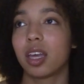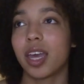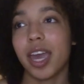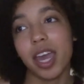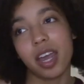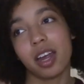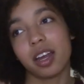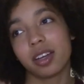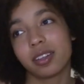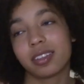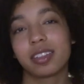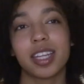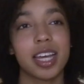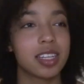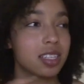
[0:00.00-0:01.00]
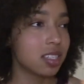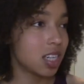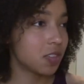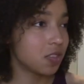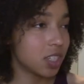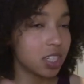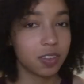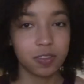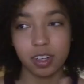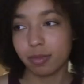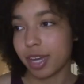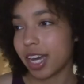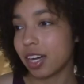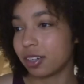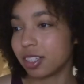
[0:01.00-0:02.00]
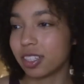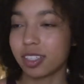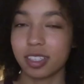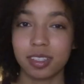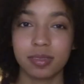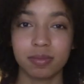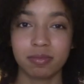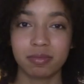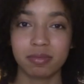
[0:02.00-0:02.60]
hair that's different from ours.